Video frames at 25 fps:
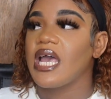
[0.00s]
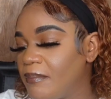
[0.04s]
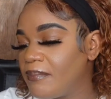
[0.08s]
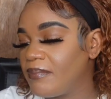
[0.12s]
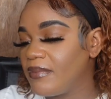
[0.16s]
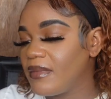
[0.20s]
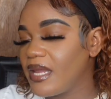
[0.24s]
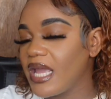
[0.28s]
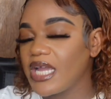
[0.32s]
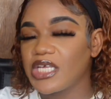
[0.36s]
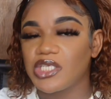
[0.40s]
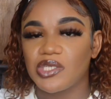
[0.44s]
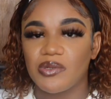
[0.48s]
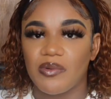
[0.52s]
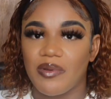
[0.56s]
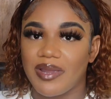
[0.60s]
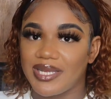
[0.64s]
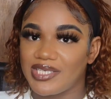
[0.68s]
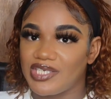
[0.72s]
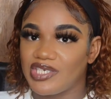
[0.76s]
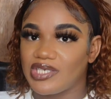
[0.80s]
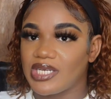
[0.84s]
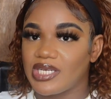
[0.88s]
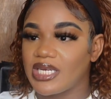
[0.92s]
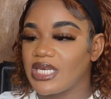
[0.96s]
Next
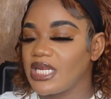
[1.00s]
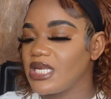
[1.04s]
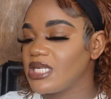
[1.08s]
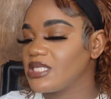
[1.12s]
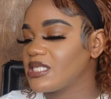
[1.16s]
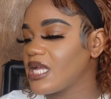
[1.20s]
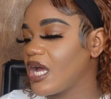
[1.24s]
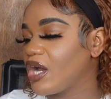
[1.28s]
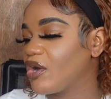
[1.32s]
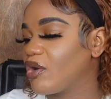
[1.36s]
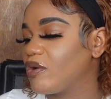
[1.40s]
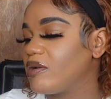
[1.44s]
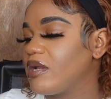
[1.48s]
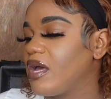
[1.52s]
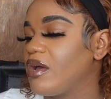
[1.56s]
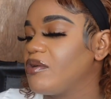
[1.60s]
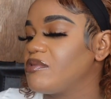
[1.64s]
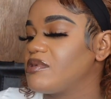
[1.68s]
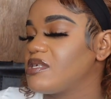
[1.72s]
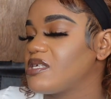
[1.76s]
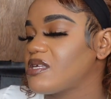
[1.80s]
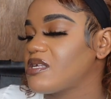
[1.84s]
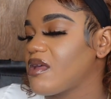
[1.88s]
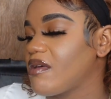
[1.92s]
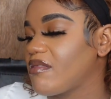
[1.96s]
question is, Angola
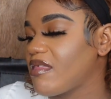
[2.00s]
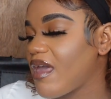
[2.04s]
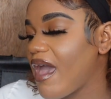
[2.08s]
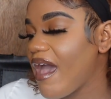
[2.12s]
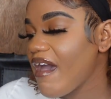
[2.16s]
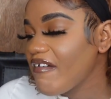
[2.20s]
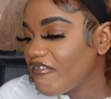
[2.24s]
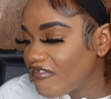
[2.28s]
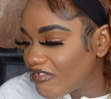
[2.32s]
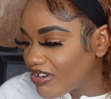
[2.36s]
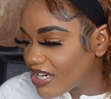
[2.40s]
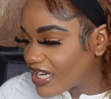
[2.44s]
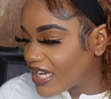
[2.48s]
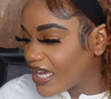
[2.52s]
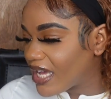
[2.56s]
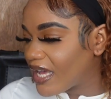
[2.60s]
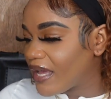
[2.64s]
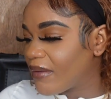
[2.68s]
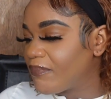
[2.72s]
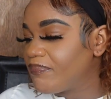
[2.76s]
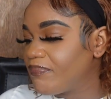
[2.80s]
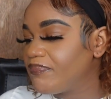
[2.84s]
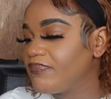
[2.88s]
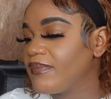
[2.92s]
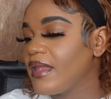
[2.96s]
or South
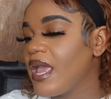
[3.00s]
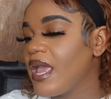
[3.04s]
Africa?